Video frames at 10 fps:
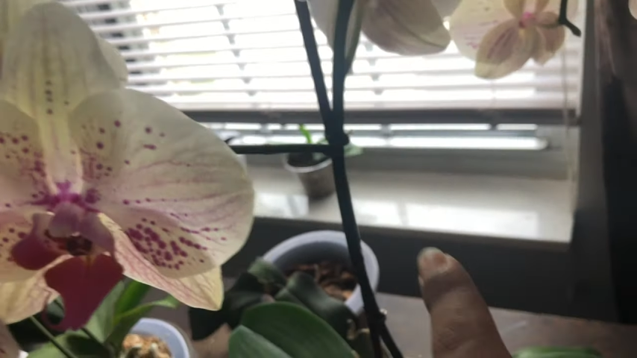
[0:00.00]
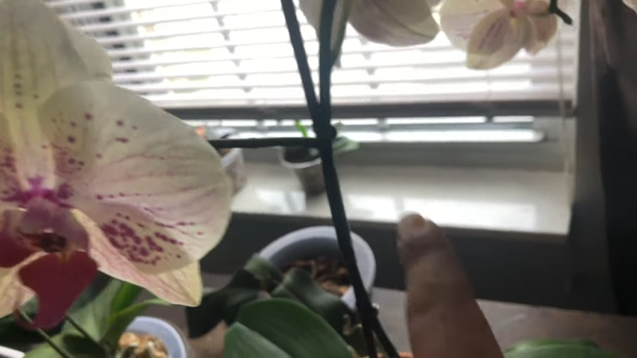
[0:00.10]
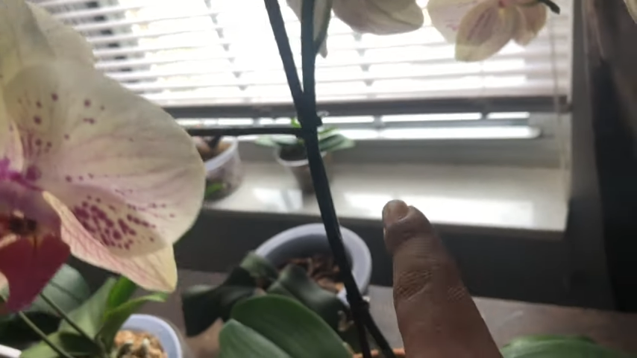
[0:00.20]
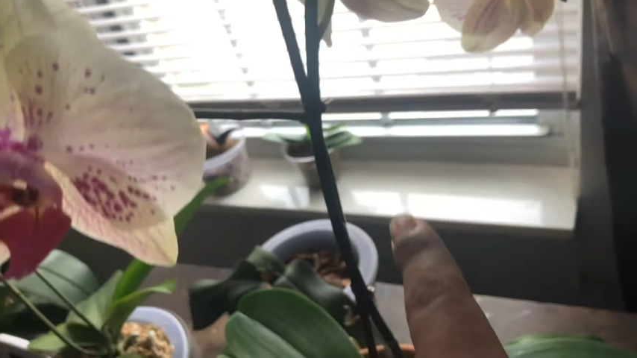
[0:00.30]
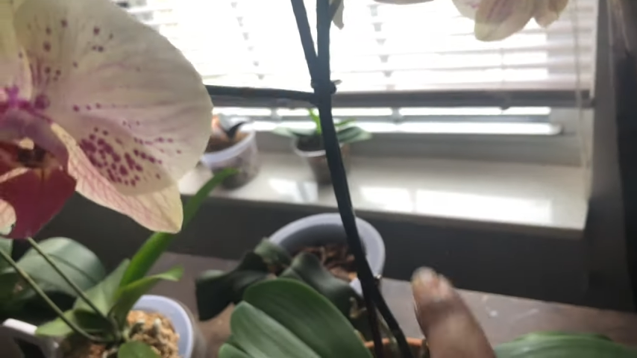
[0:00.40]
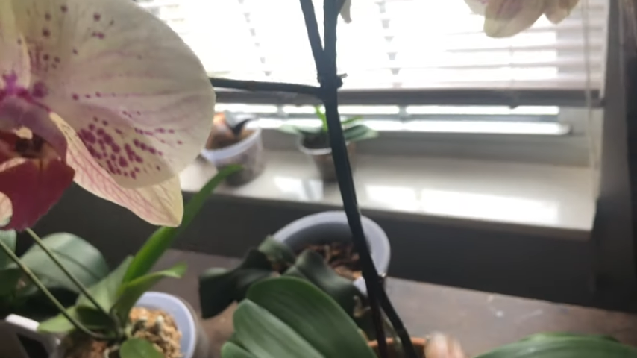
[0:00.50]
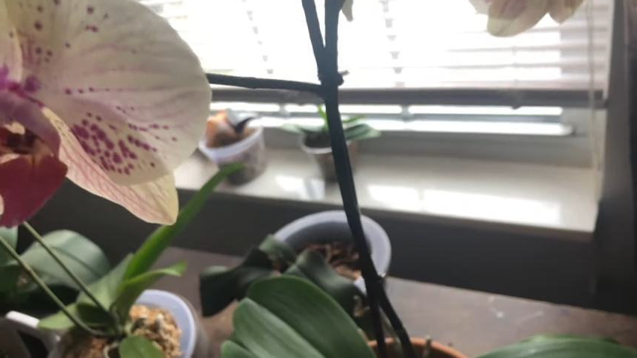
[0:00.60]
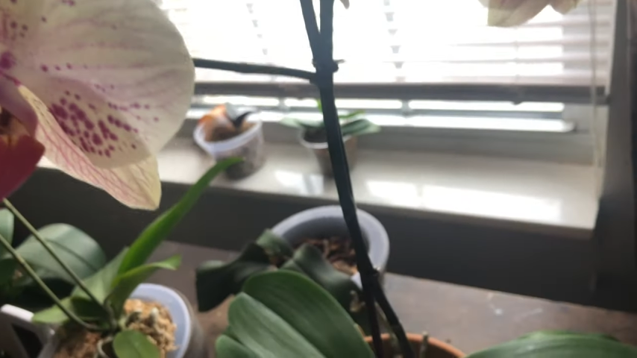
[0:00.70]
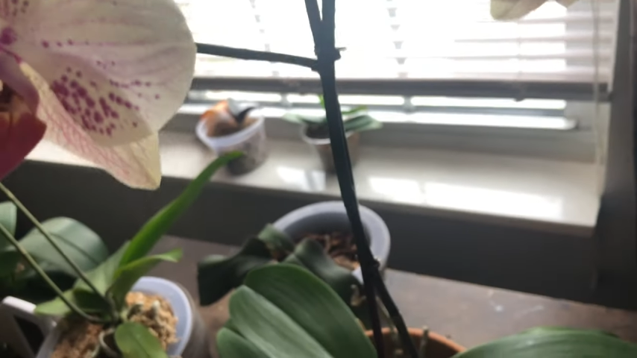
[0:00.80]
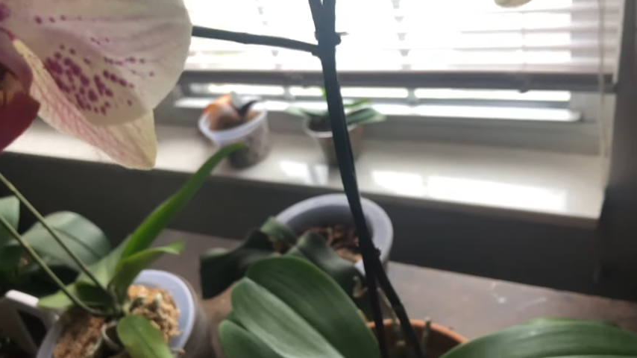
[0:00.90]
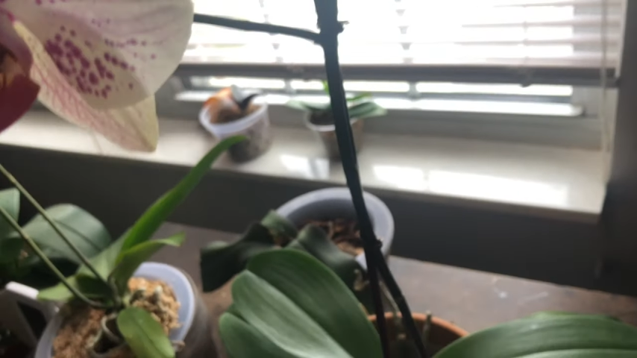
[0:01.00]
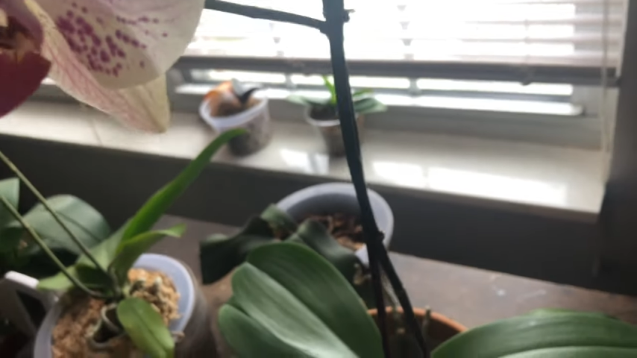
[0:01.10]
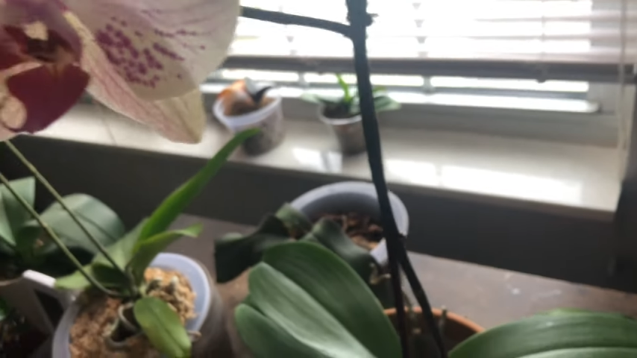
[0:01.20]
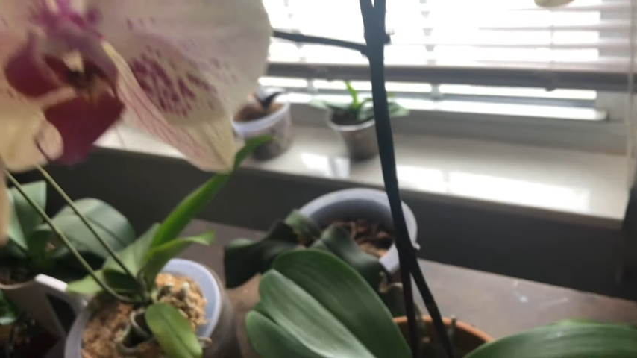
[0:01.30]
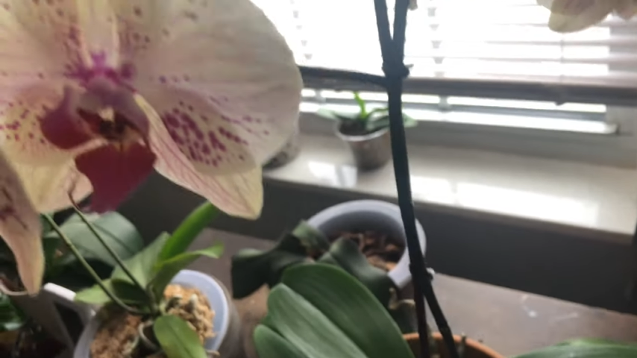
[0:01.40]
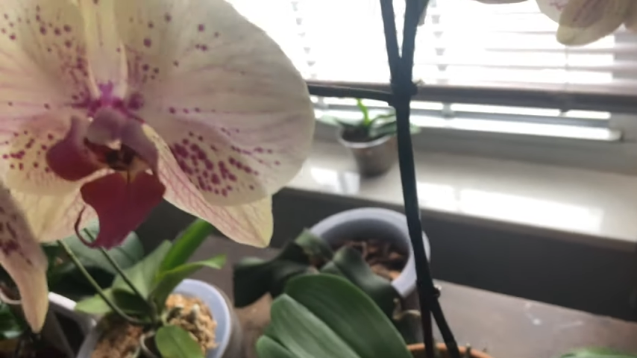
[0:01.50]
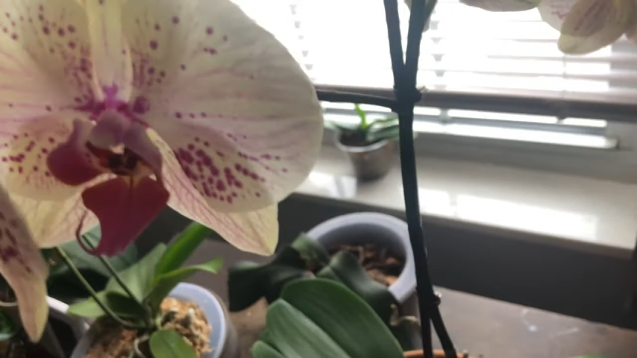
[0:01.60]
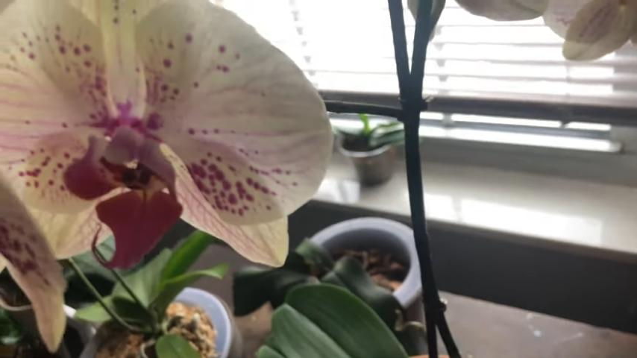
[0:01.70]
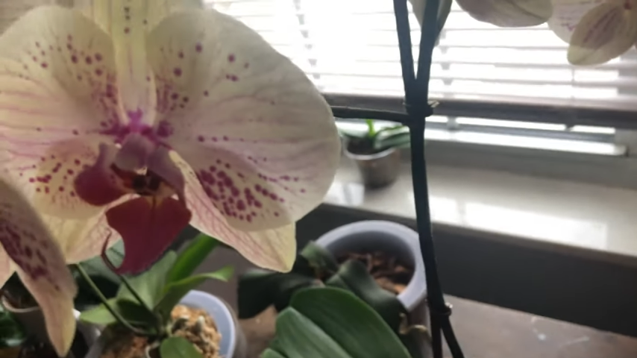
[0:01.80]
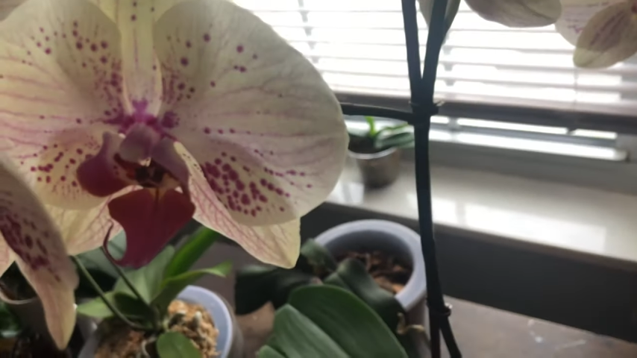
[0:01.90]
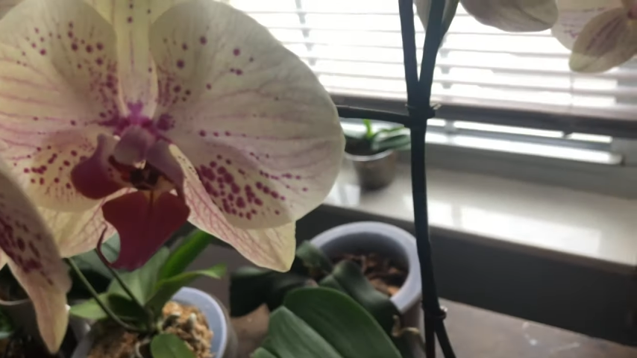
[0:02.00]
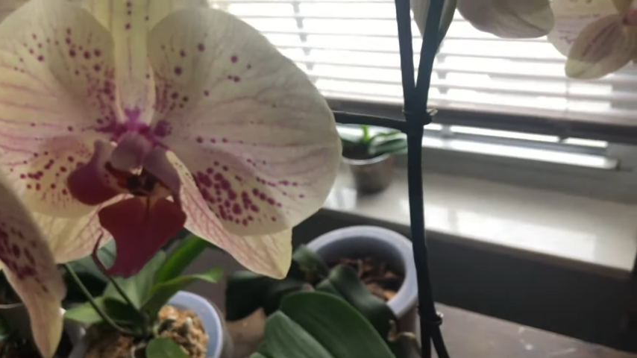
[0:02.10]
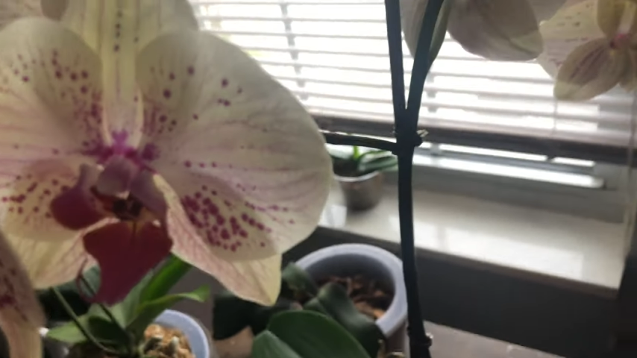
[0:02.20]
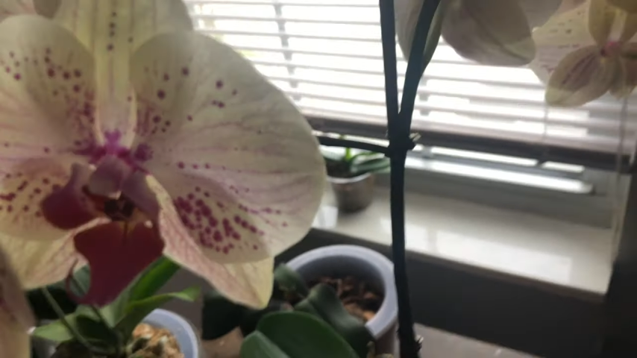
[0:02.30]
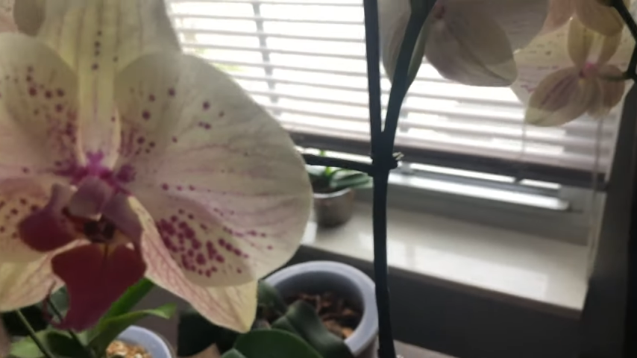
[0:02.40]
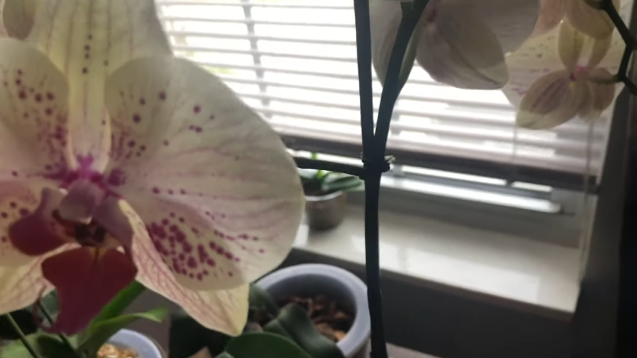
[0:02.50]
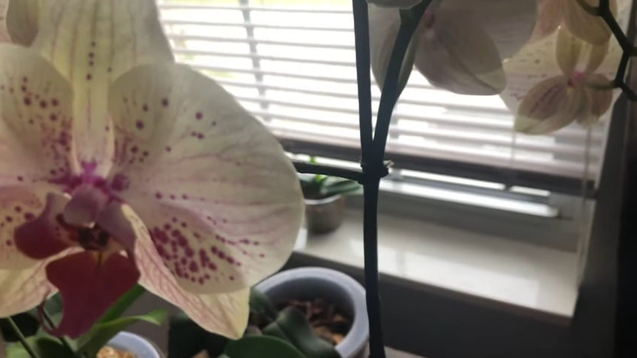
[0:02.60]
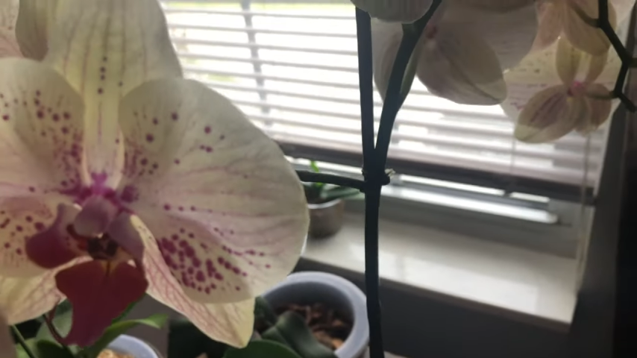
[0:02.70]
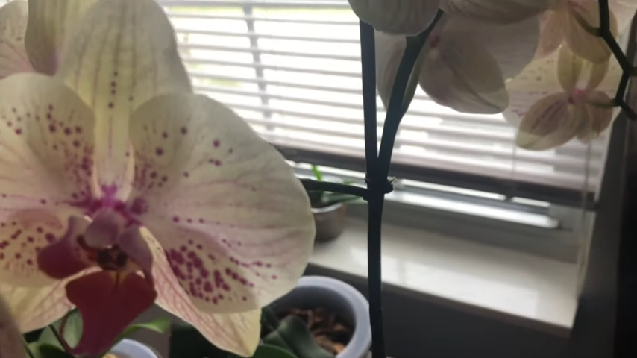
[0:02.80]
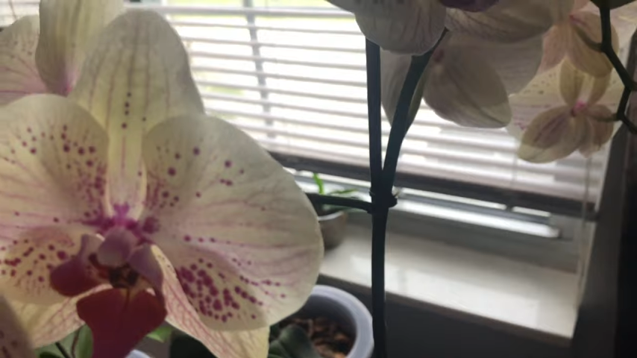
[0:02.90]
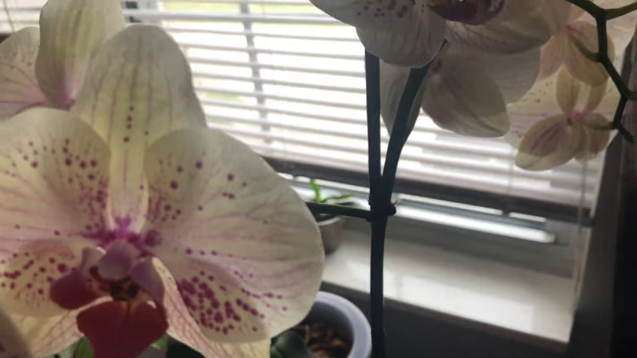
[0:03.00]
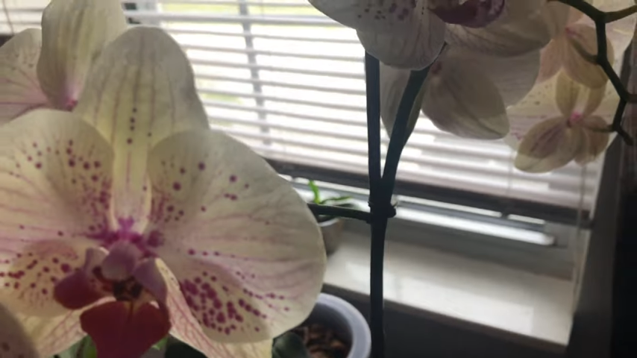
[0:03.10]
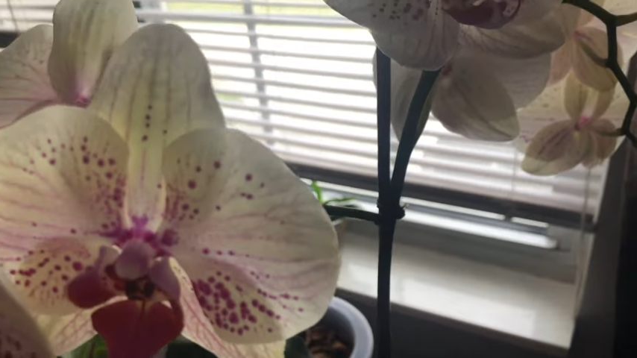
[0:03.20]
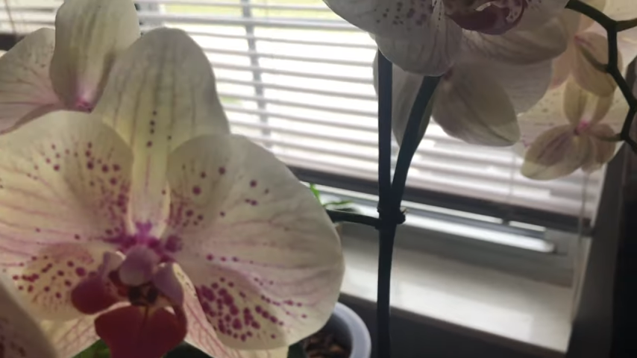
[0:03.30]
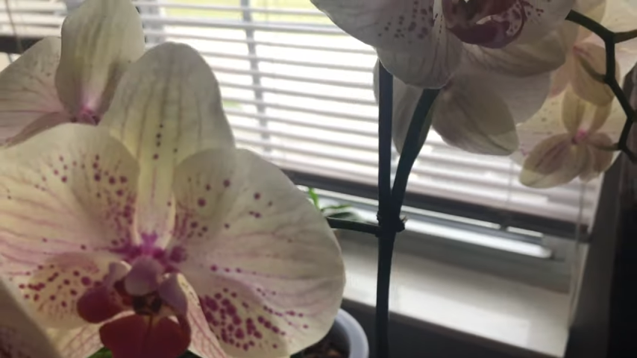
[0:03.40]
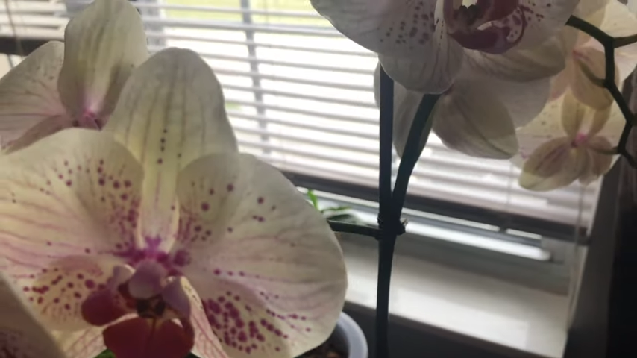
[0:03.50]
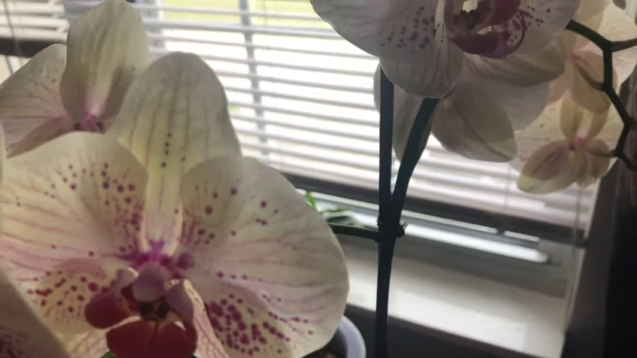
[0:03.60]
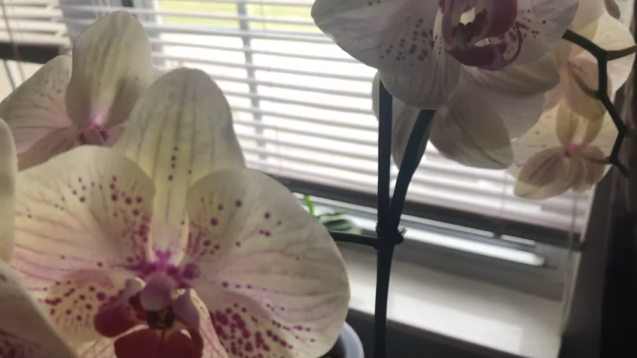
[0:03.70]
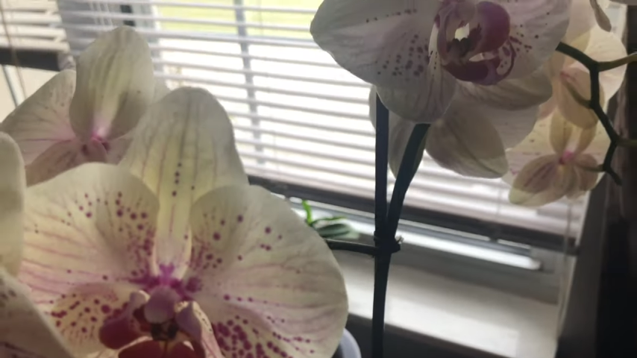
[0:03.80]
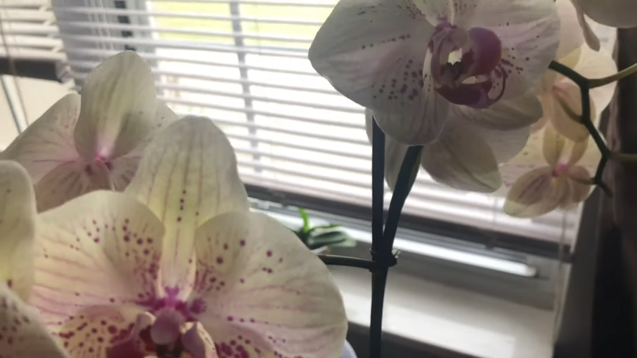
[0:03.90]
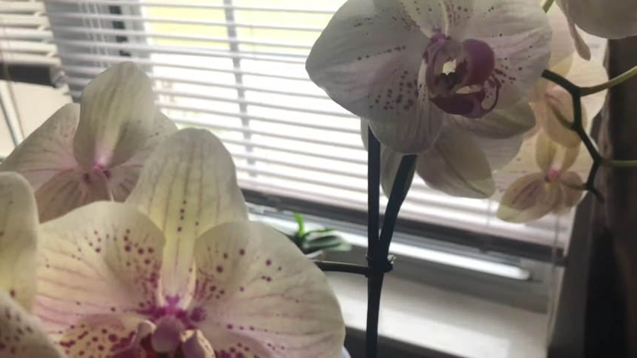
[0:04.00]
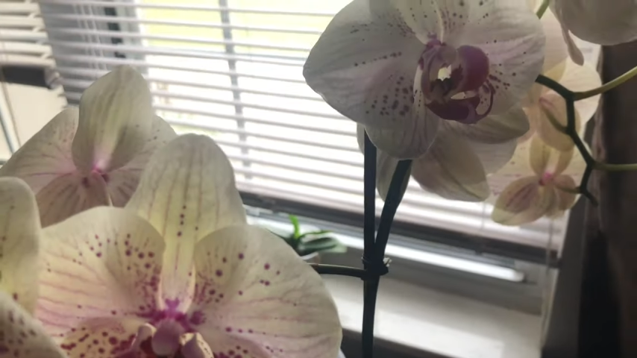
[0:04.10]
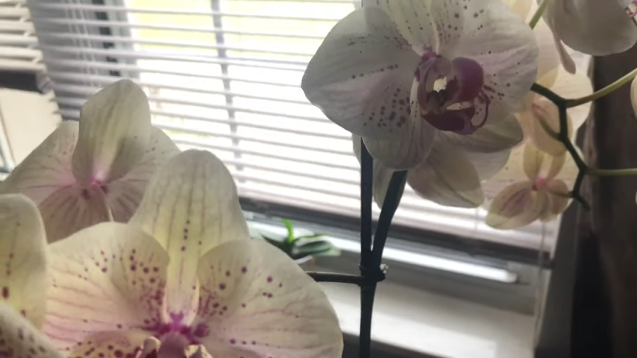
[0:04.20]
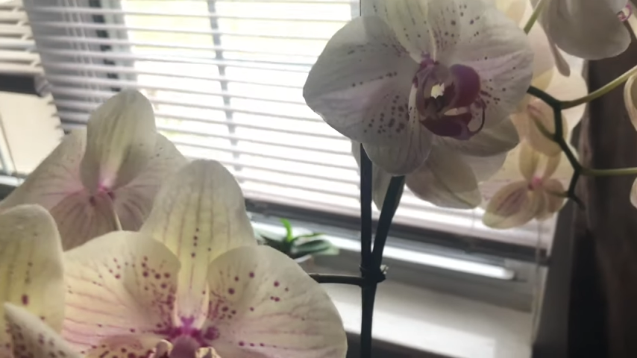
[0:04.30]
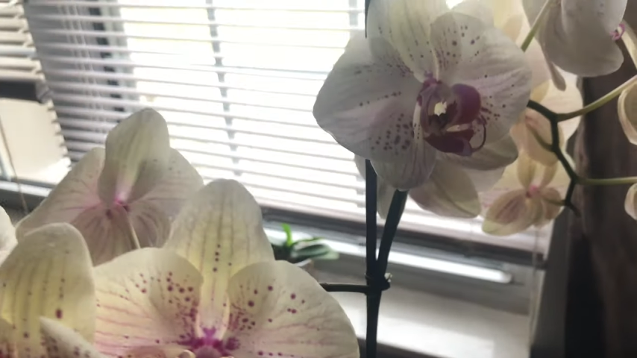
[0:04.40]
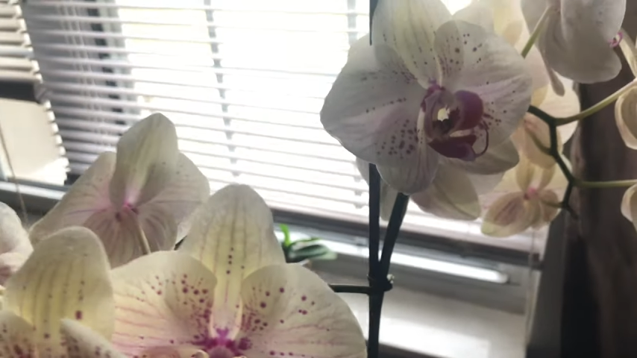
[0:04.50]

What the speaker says: No face is visible, so there are no lips to read.